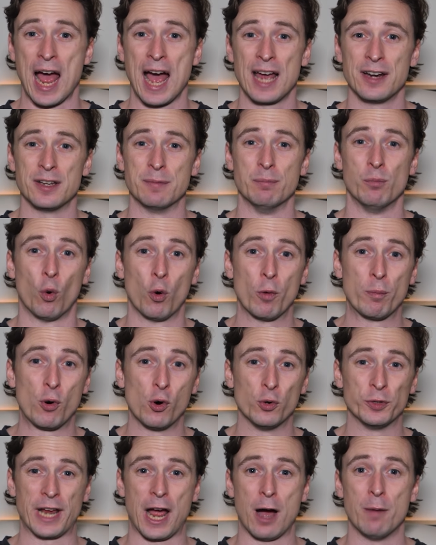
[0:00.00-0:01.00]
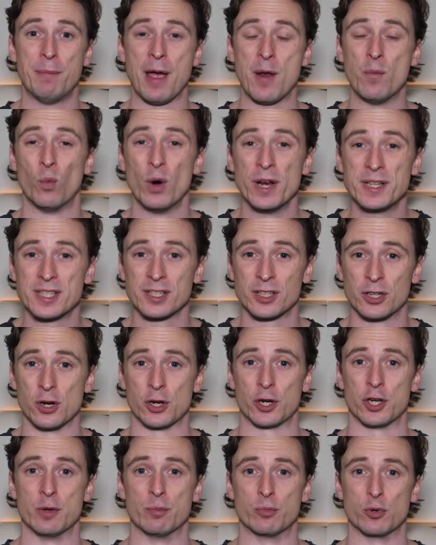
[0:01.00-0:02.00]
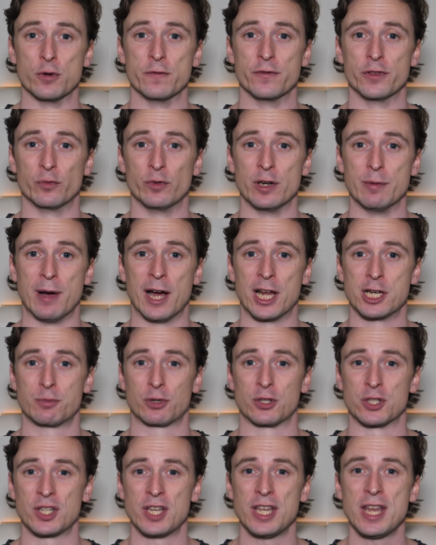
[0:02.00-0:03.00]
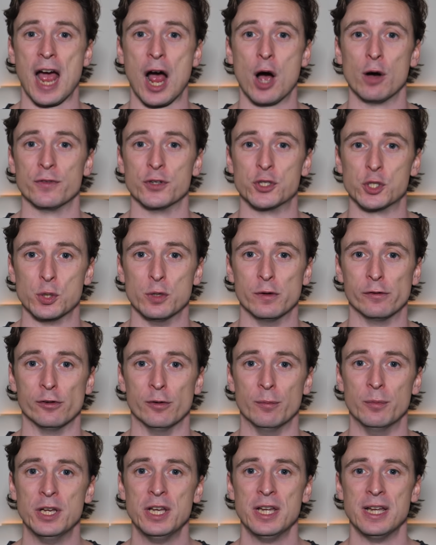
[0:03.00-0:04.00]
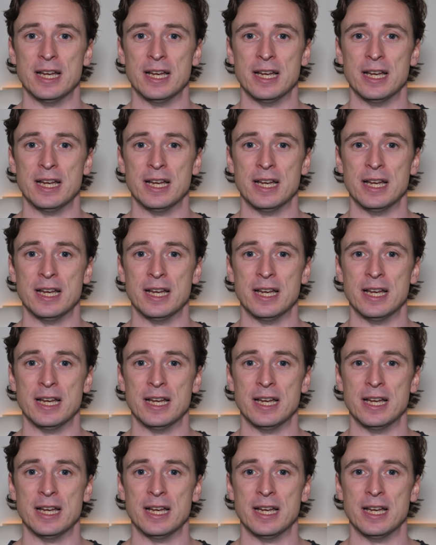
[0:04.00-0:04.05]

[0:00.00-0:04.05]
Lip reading: and more importantly, how Ben Whittaker can improve in the rematch, because he, out of the two of them,